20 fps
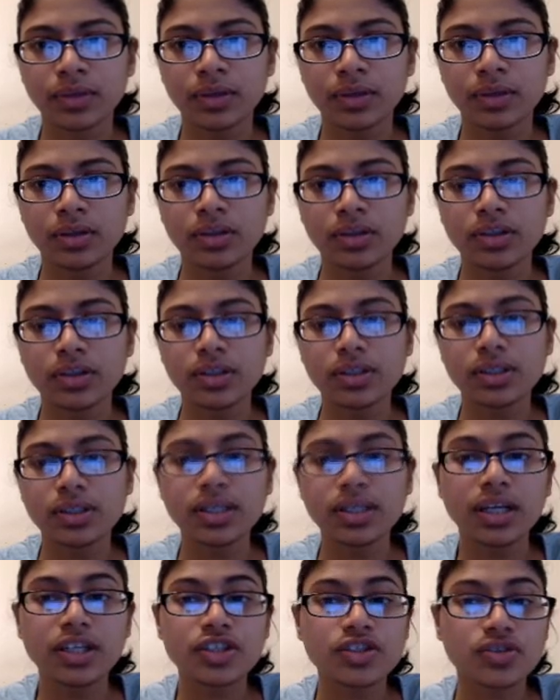So you'll see
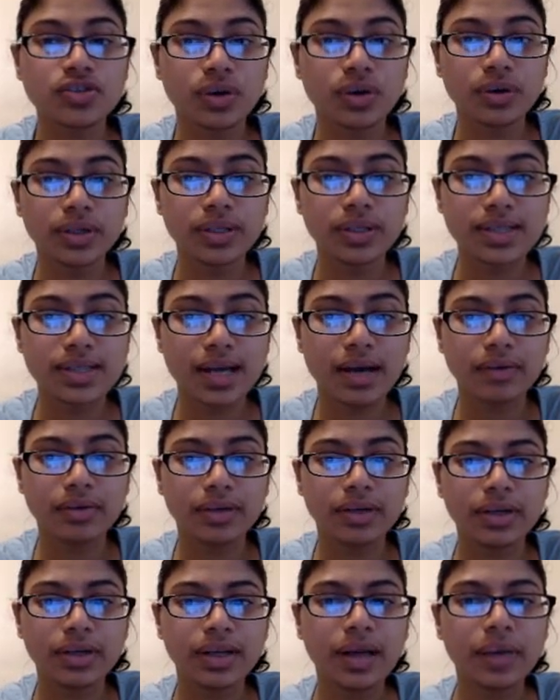that it's scrolling down.
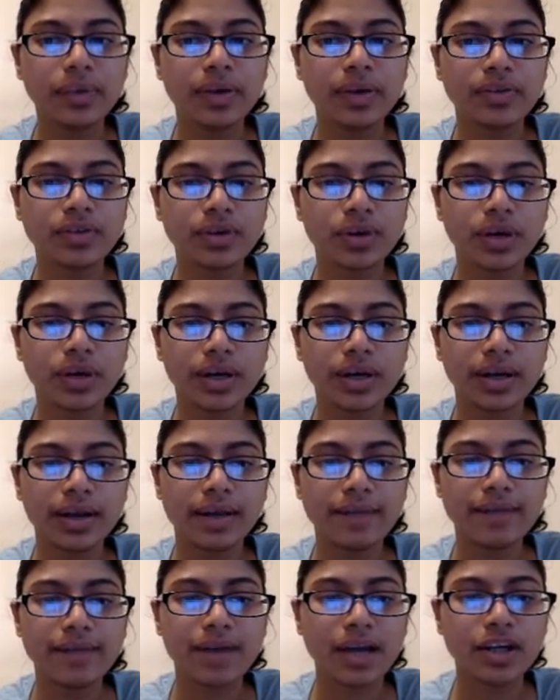Now we have to go ahead and
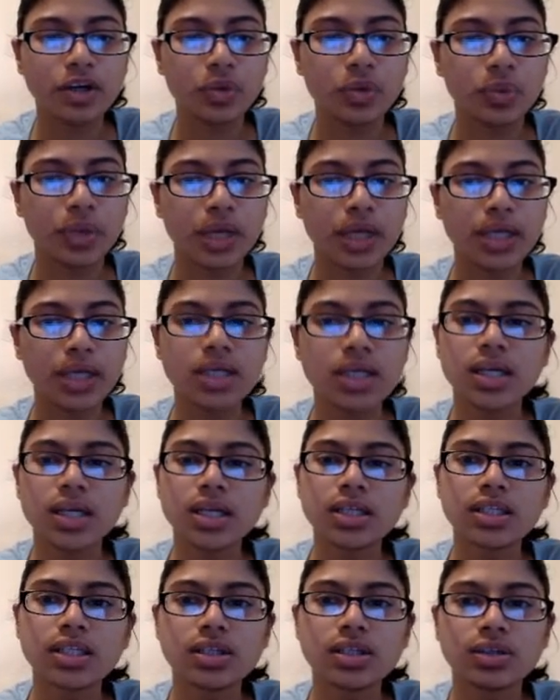find a way
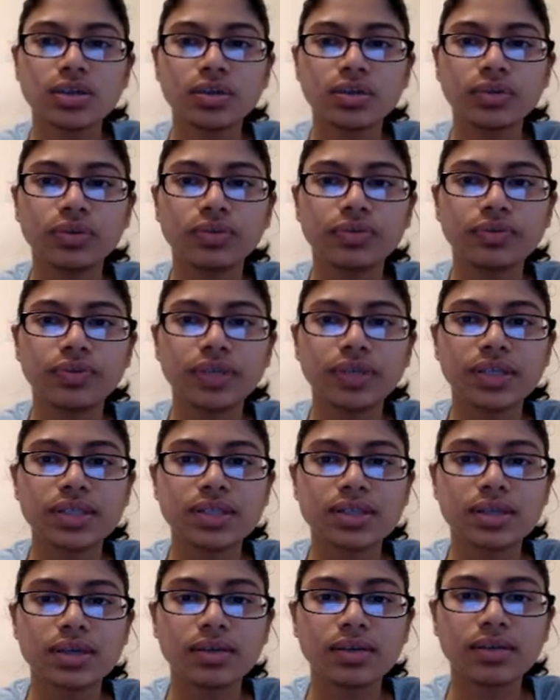to fix
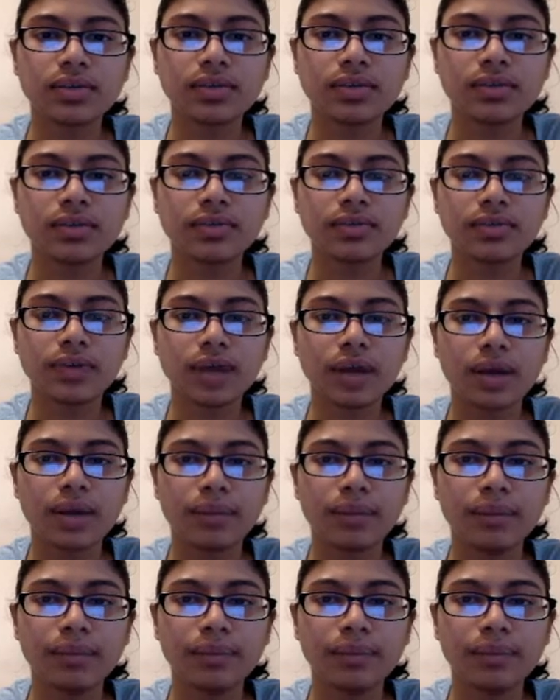it from